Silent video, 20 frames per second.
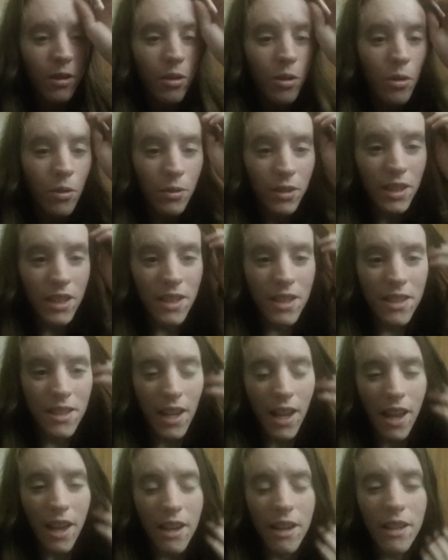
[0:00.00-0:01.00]
only
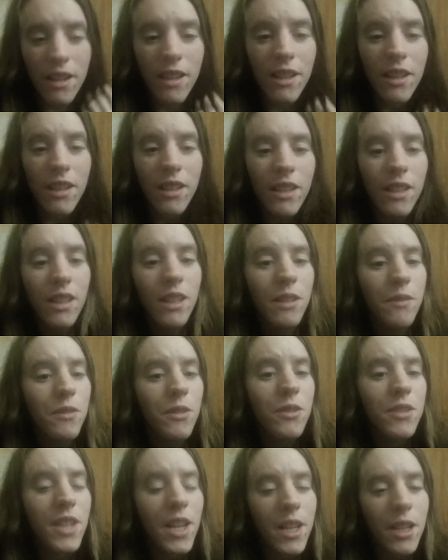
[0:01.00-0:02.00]
said, if
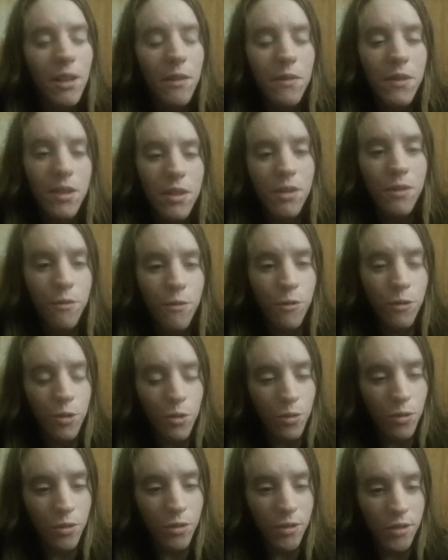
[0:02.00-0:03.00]
you take of this
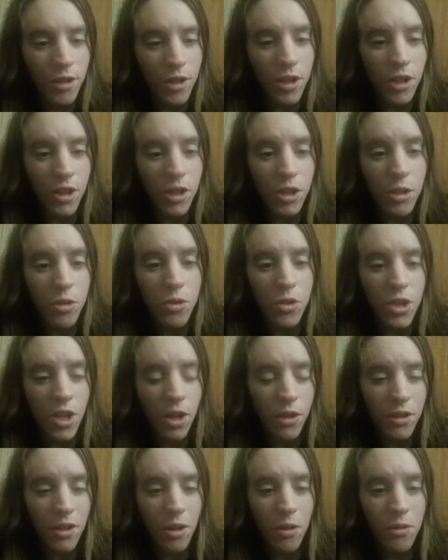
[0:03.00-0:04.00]
fruit, you
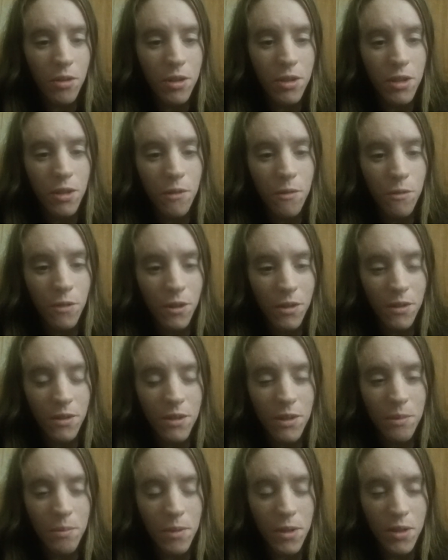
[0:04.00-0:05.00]
shall know the
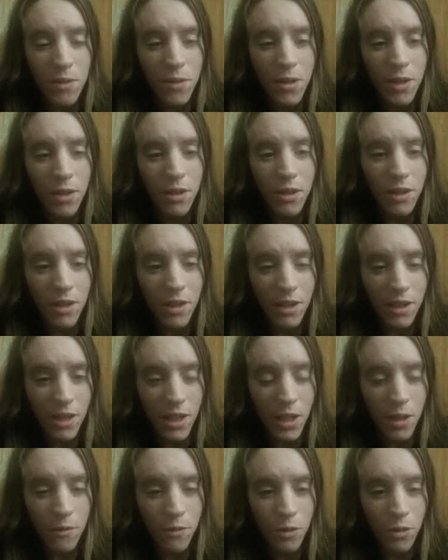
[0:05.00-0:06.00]
difference between good and
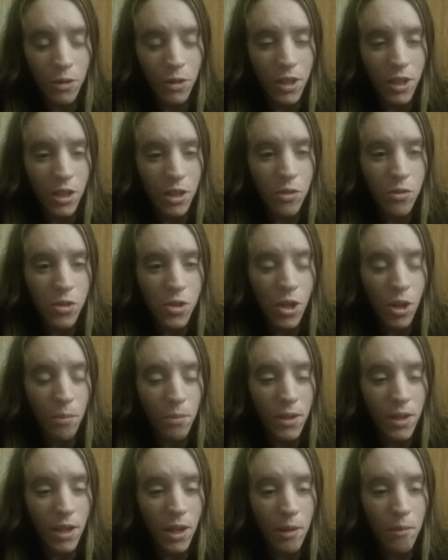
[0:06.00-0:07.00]
evil, and you shall
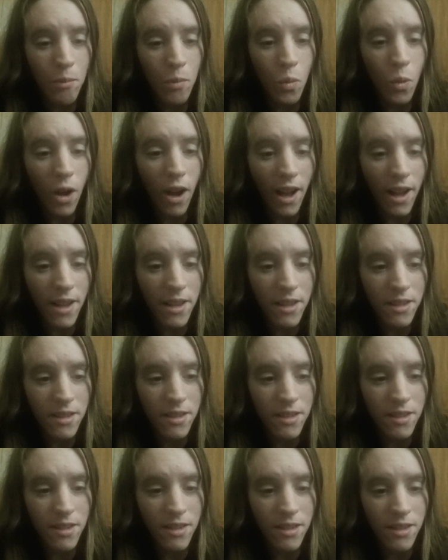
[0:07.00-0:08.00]
become
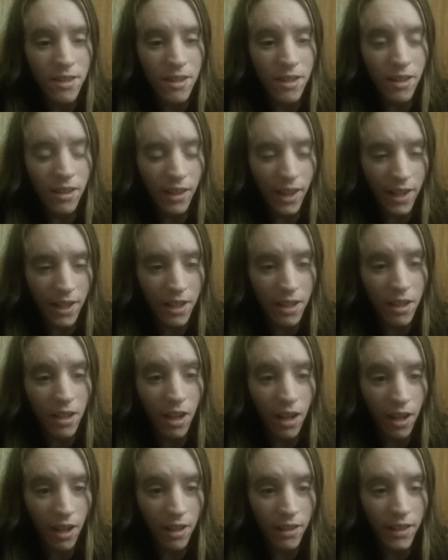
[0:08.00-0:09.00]
wise like a
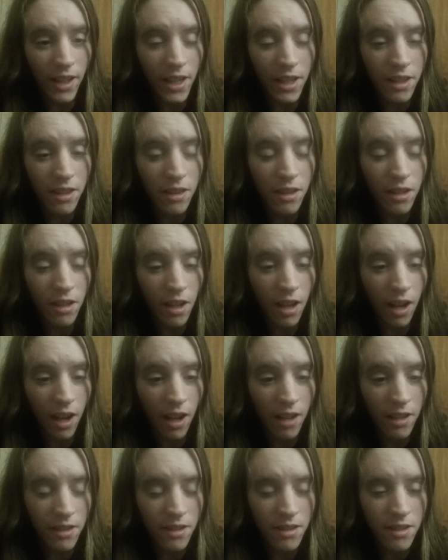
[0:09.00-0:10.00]
god, like the
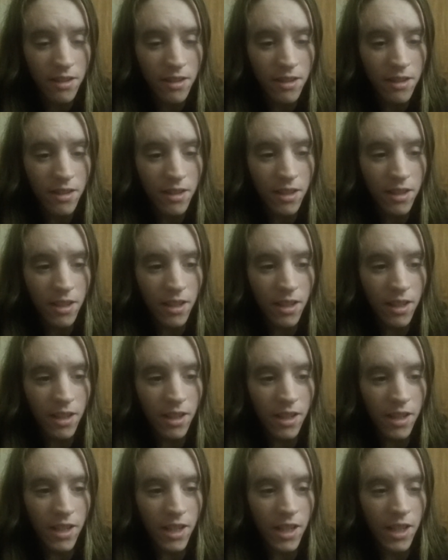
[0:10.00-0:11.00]
gods.
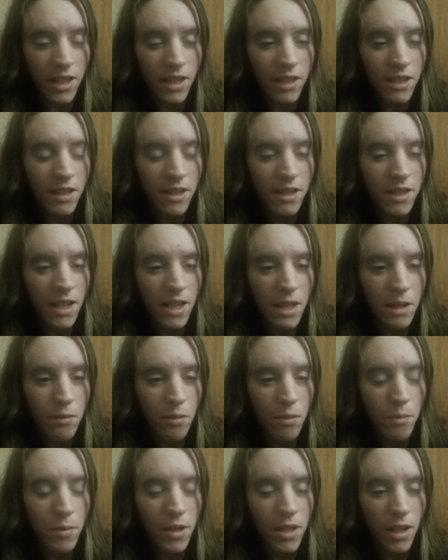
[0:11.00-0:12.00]
He didn't say you
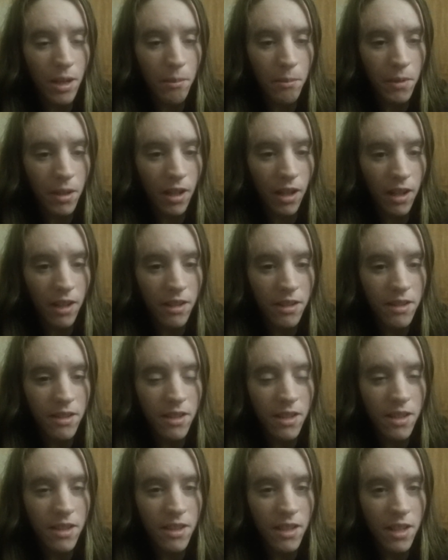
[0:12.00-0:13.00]
will become gods.
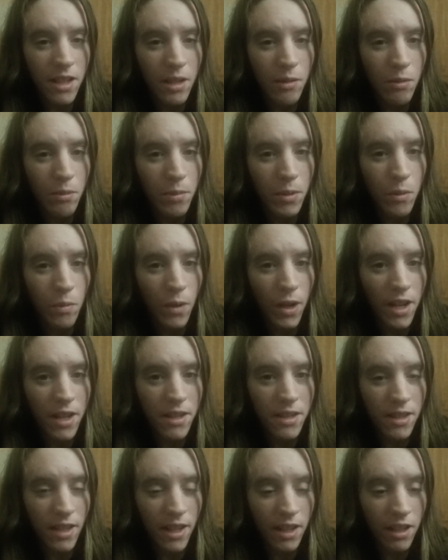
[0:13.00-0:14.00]
He said you will be
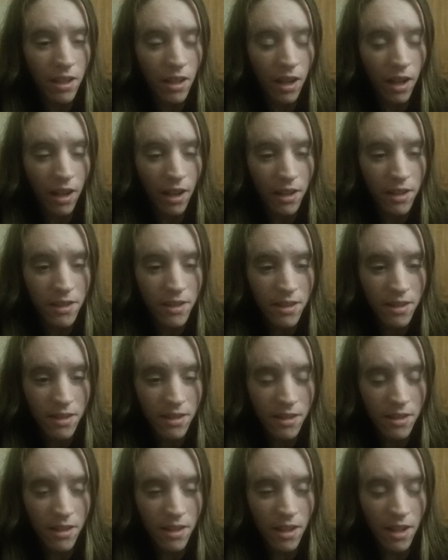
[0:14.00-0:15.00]
wise like
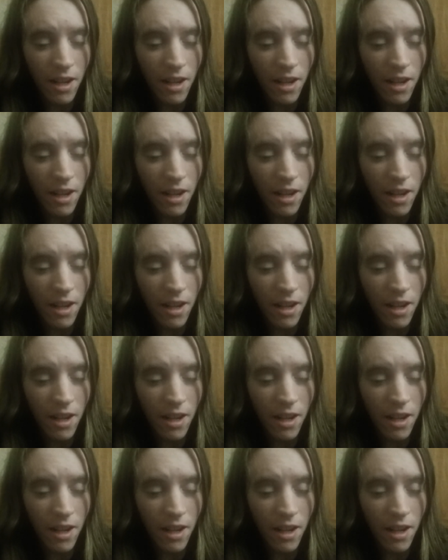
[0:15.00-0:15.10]
gods,